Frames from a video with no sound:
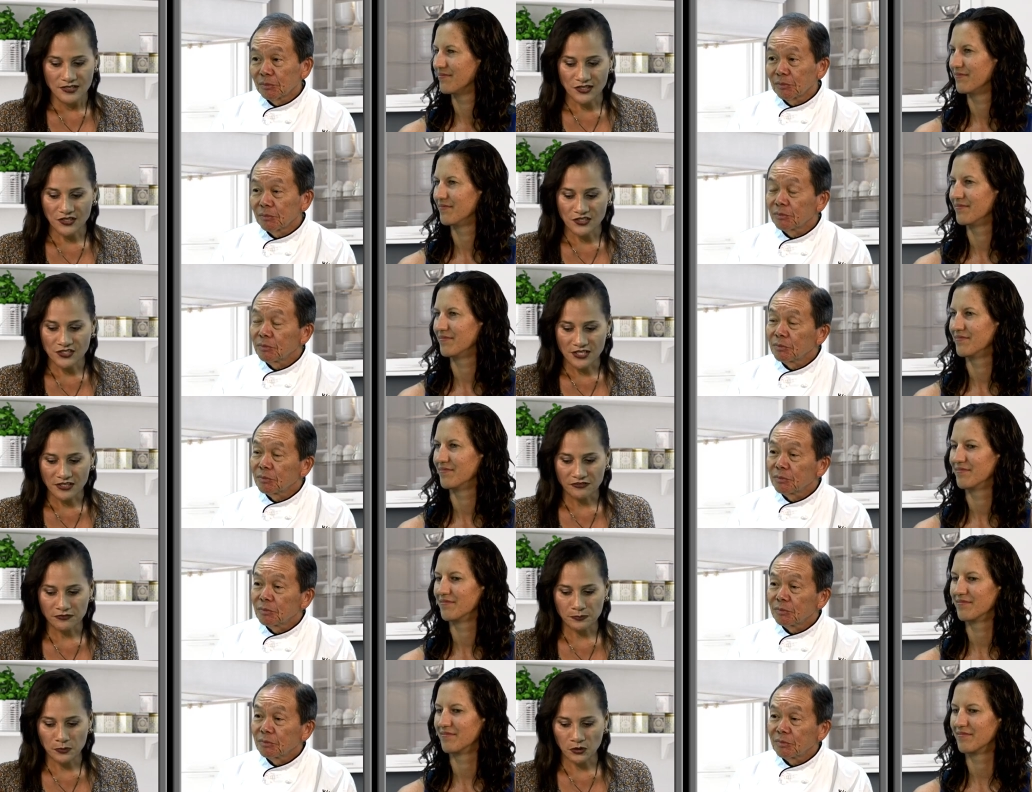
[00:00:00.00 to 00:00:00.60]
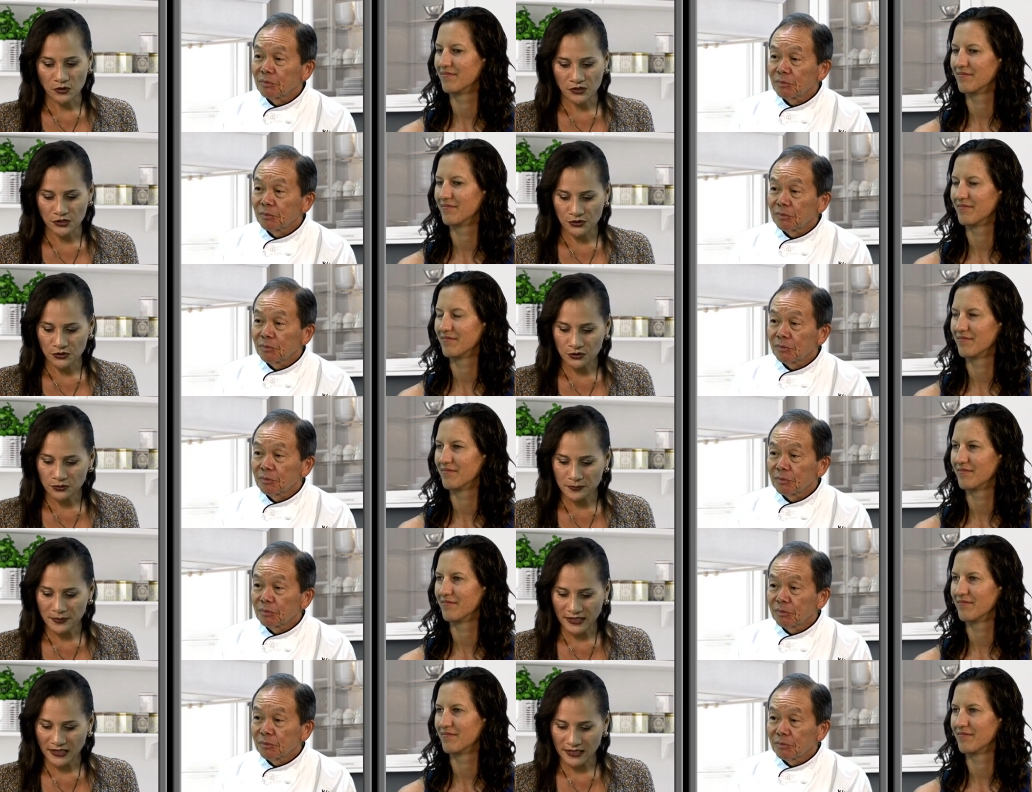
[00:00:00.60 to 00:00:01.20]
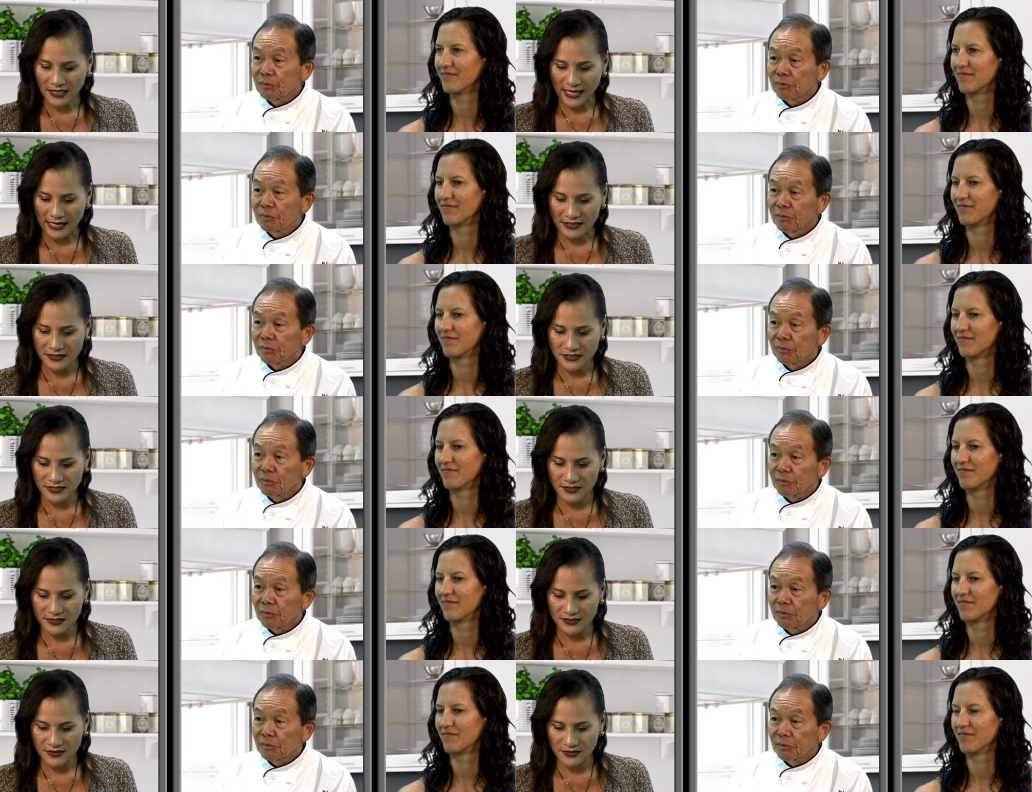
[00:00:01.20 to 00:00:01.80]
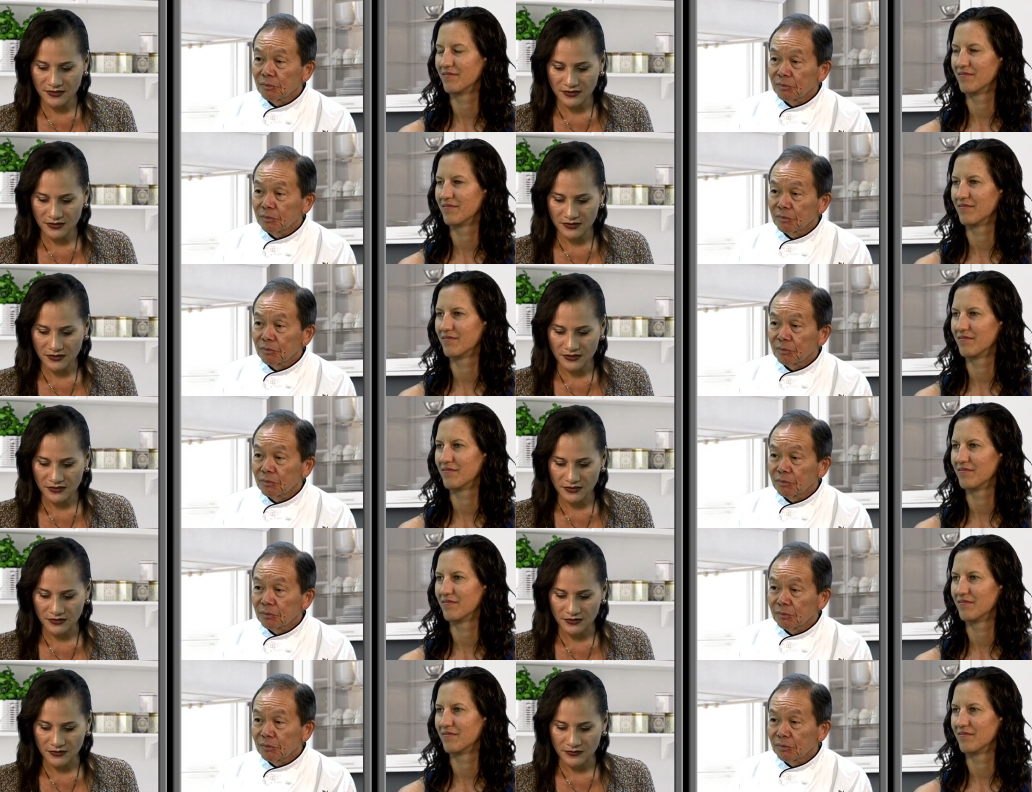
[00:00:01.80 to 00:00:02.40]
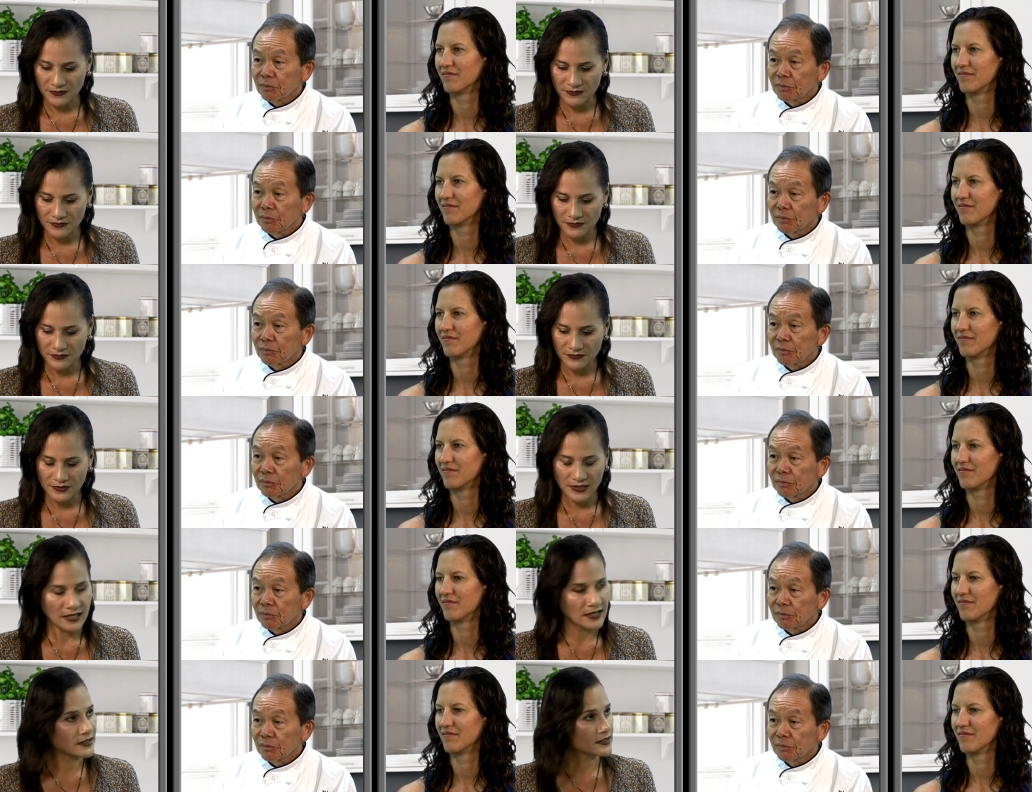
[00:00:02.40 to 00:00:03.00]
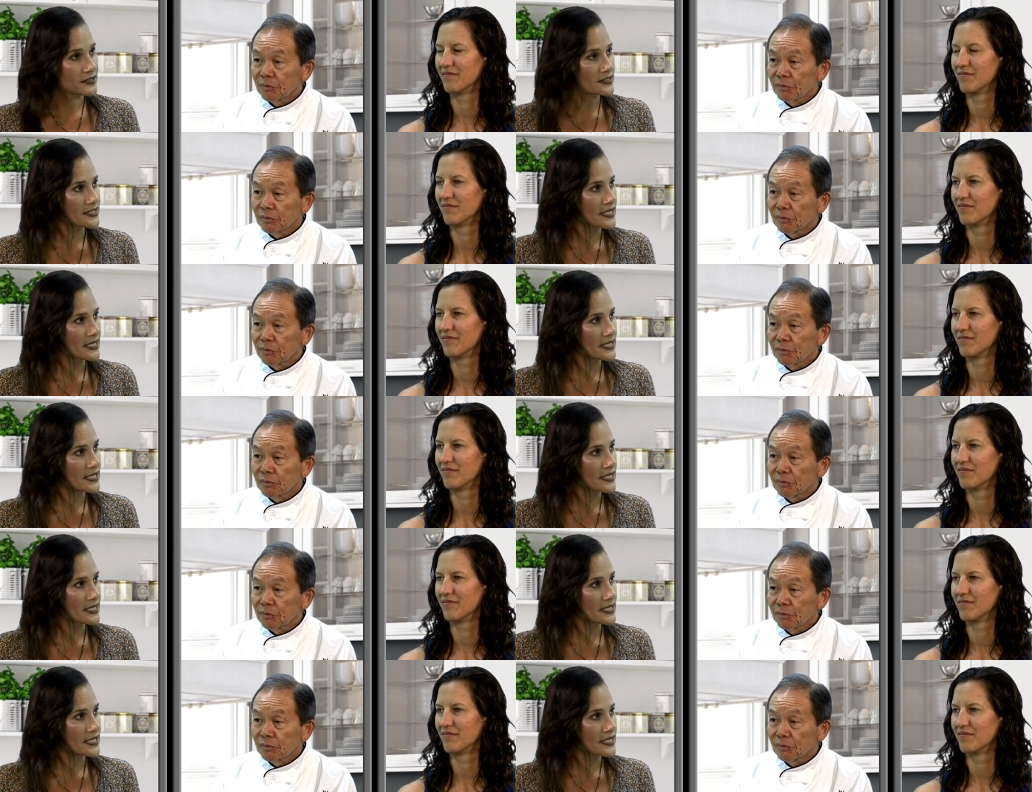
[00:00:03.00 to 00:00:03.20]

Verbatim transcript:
Speaker 1: So Chef Paul, you'll be at the uh,